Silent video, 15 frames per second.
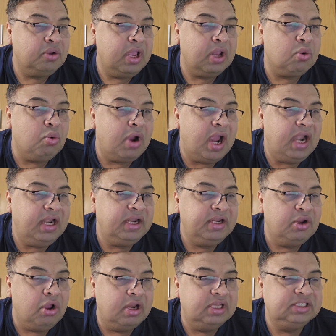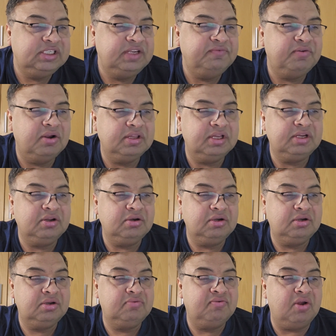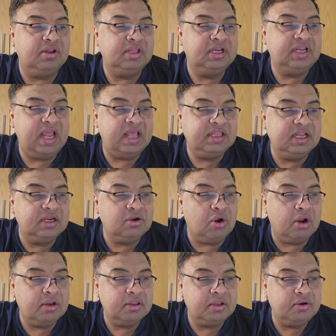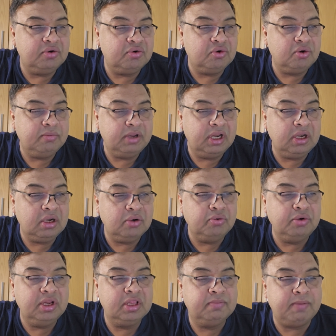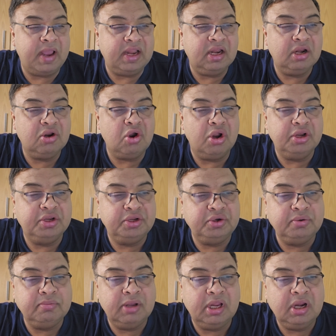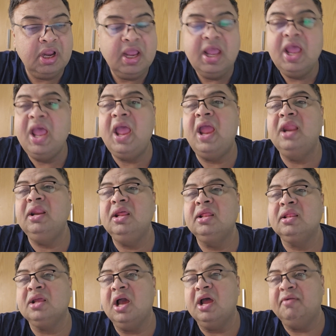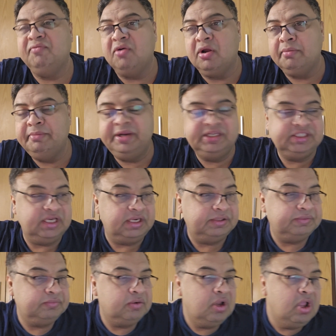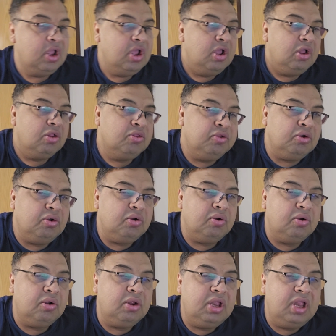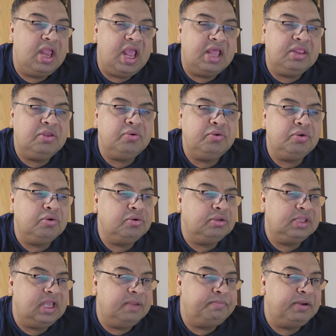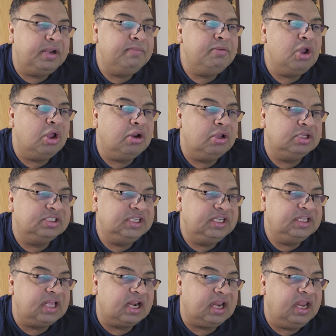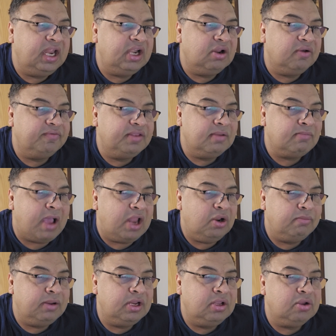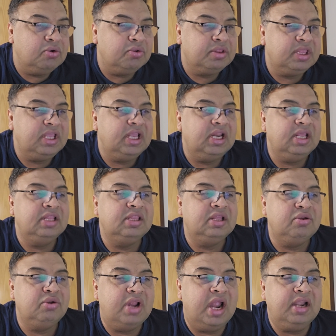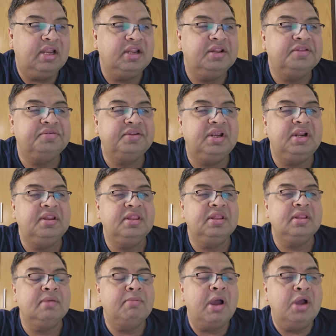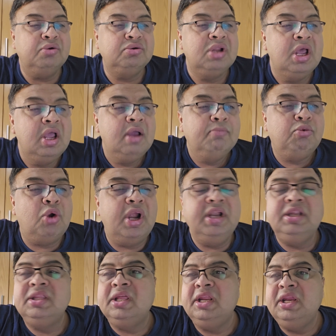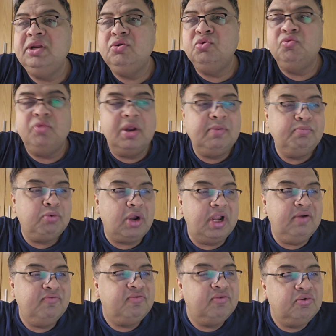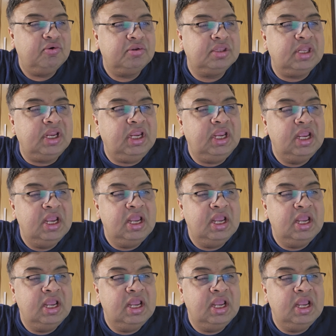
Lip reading: acquired etiology for the tethered cord syndrome include spinal cord tumor and scar formation. So as you know, the epidemiology, the rate of the myelomeningocele in the United States is about 0.3 to 1.43